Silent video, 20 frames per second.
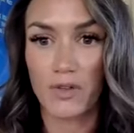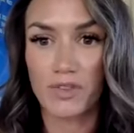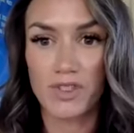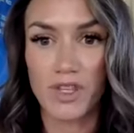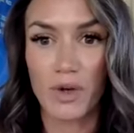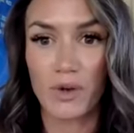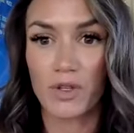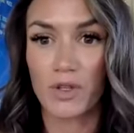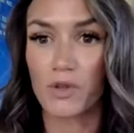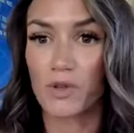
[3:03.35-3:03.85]

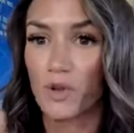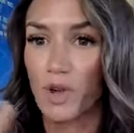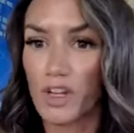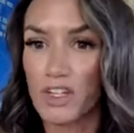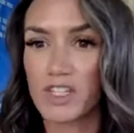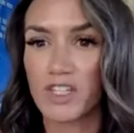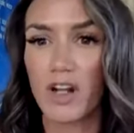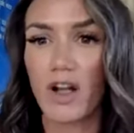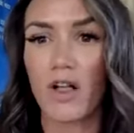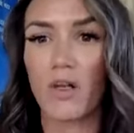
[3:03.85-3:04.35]
So you
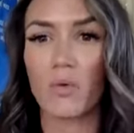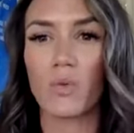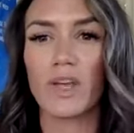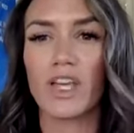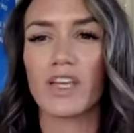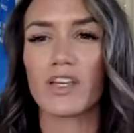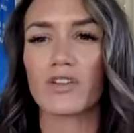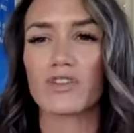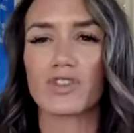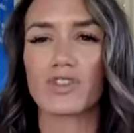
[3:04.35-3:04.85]
crush it all
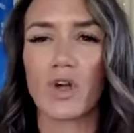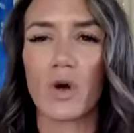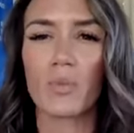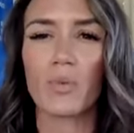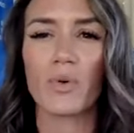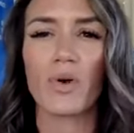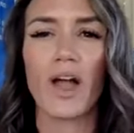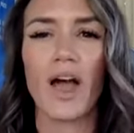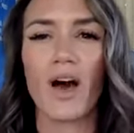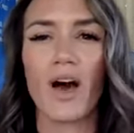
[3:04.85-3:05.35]
week, you're so
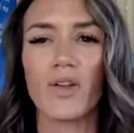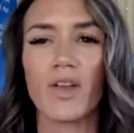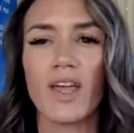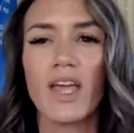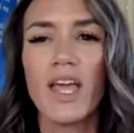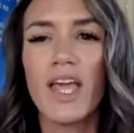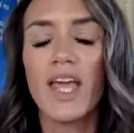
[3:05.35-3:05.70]
proud,